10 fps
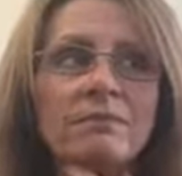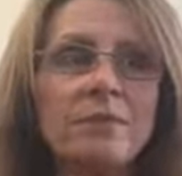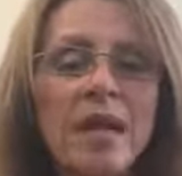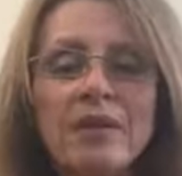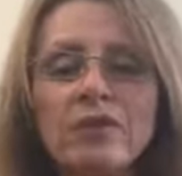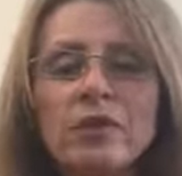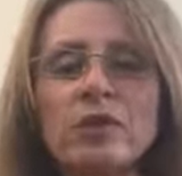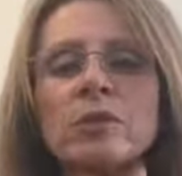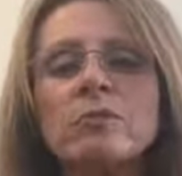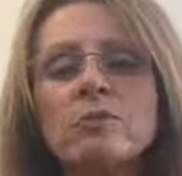
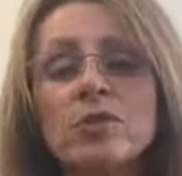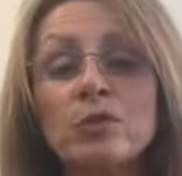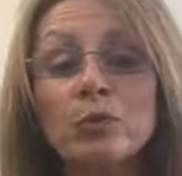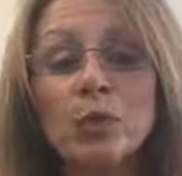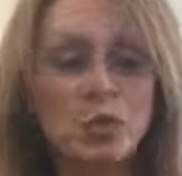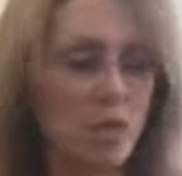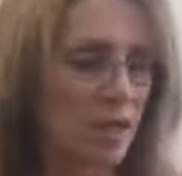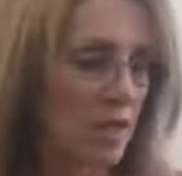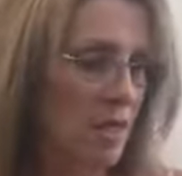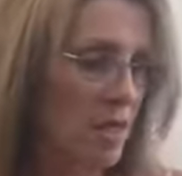painful throat,
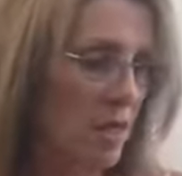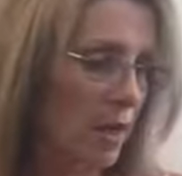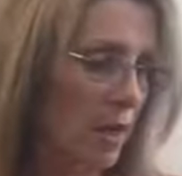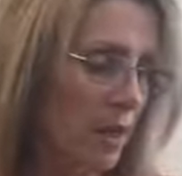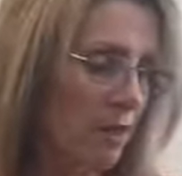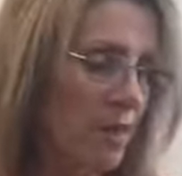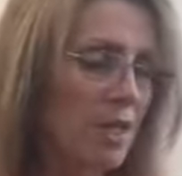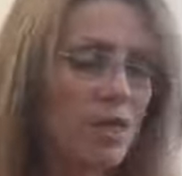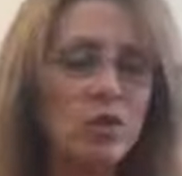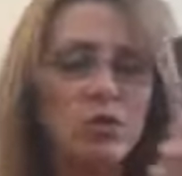
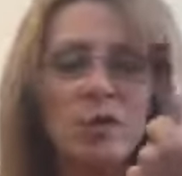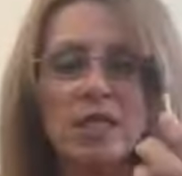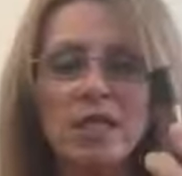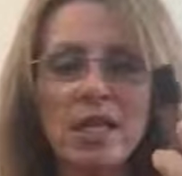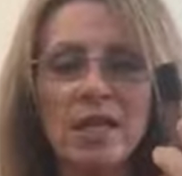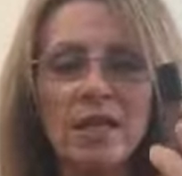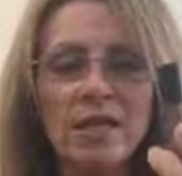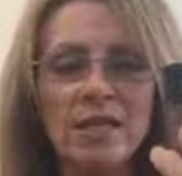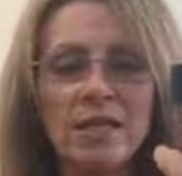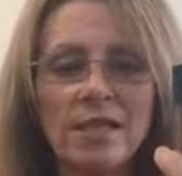You want to take
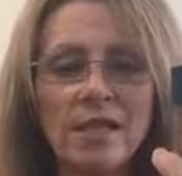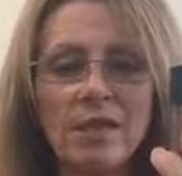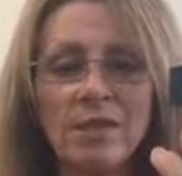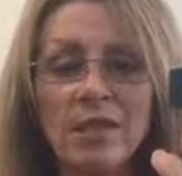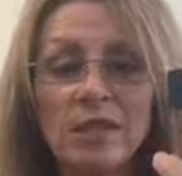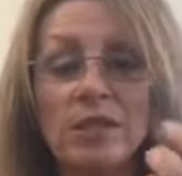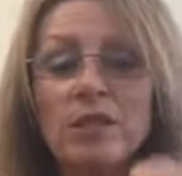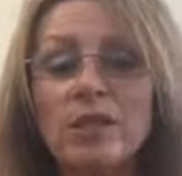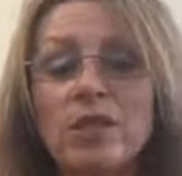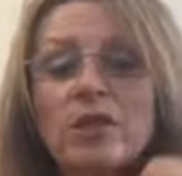this and
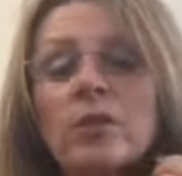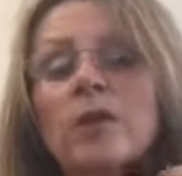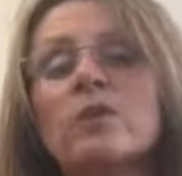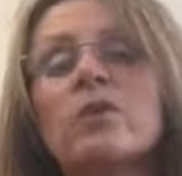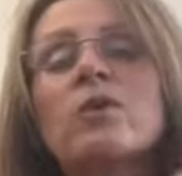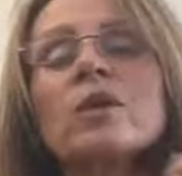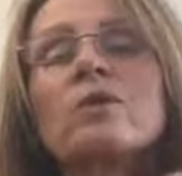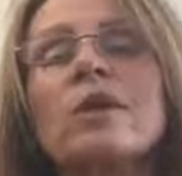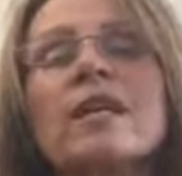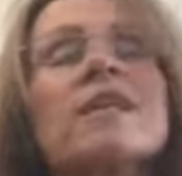Melaleuca, you want to roll it
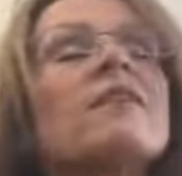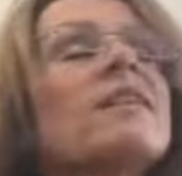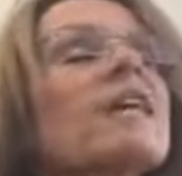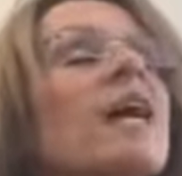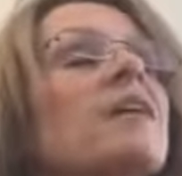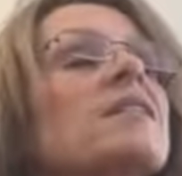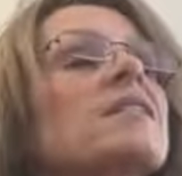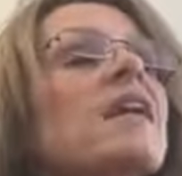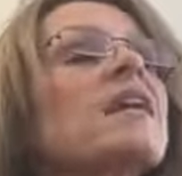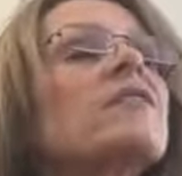right here on the
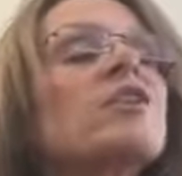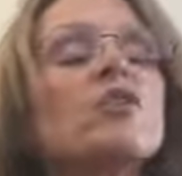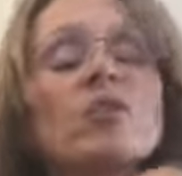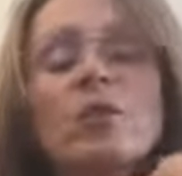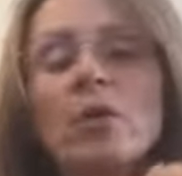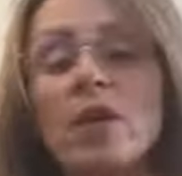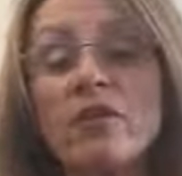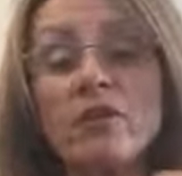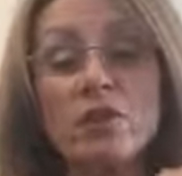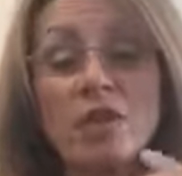outside of your throat.
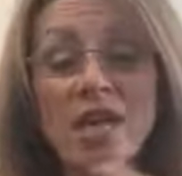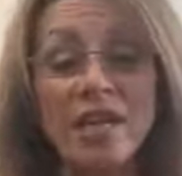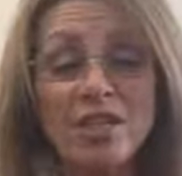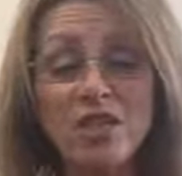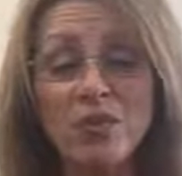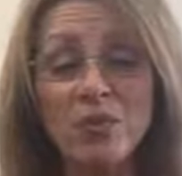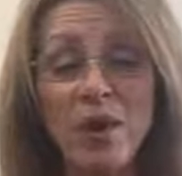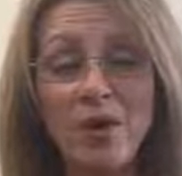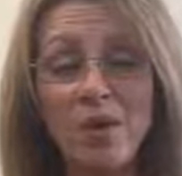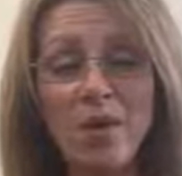If you catch it
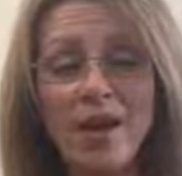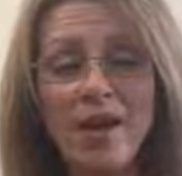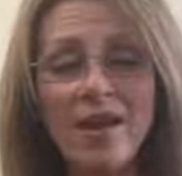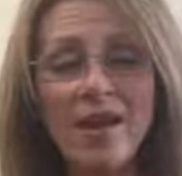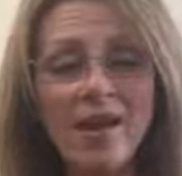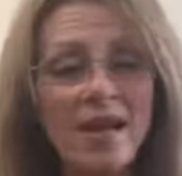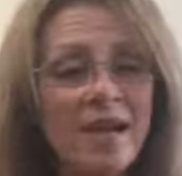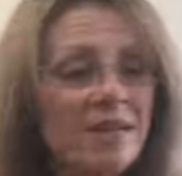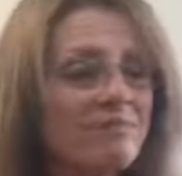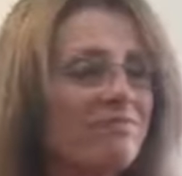right away,
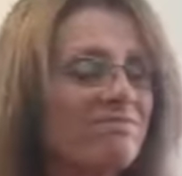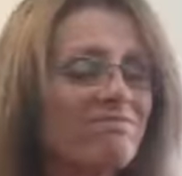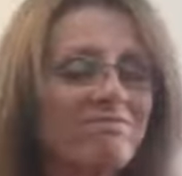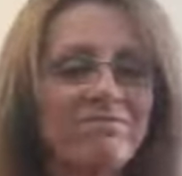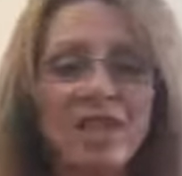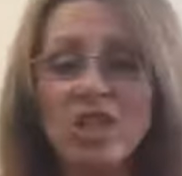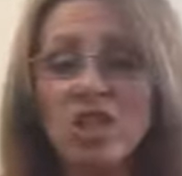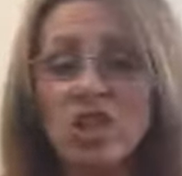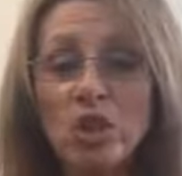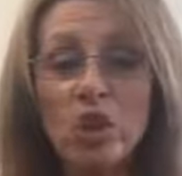it's
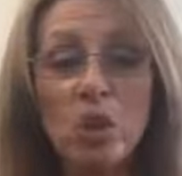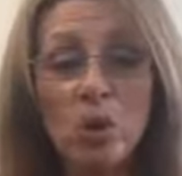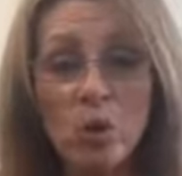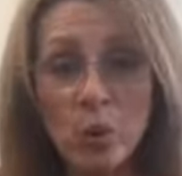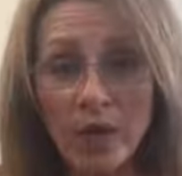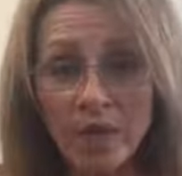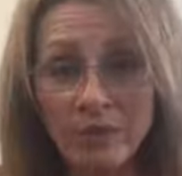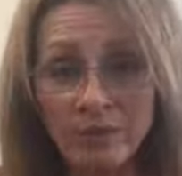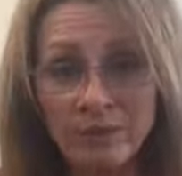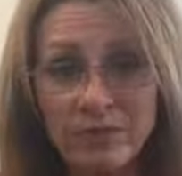going to go away,
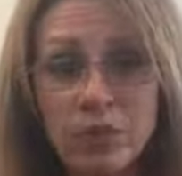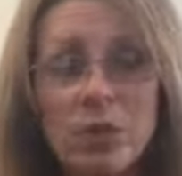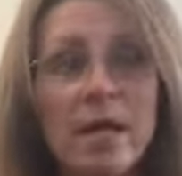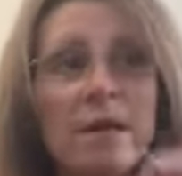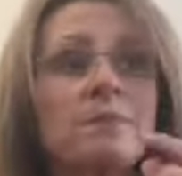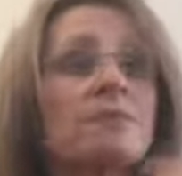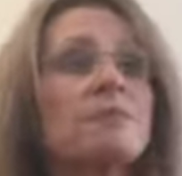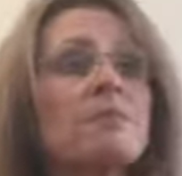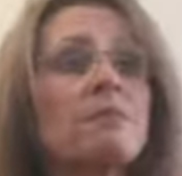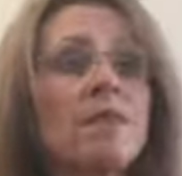okay?
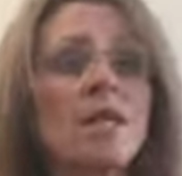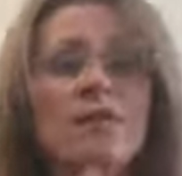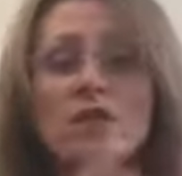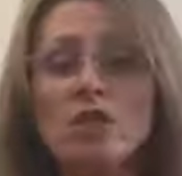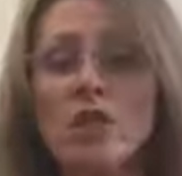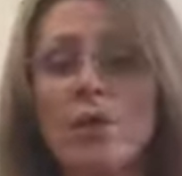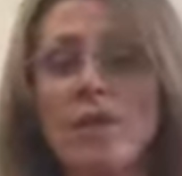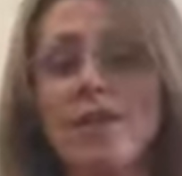If it's already